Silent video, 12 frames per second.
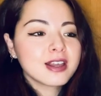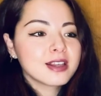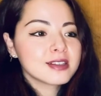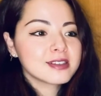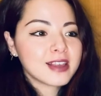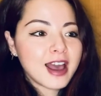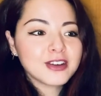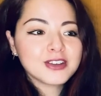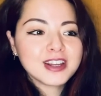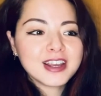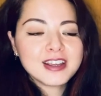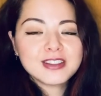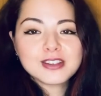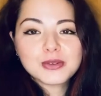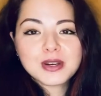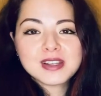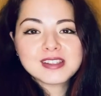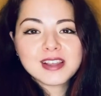Saturday, the
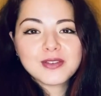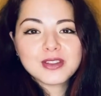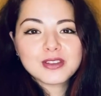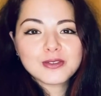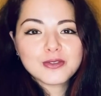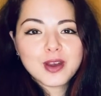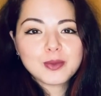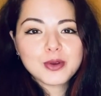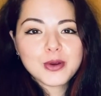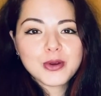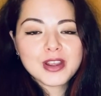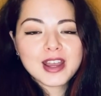27th of February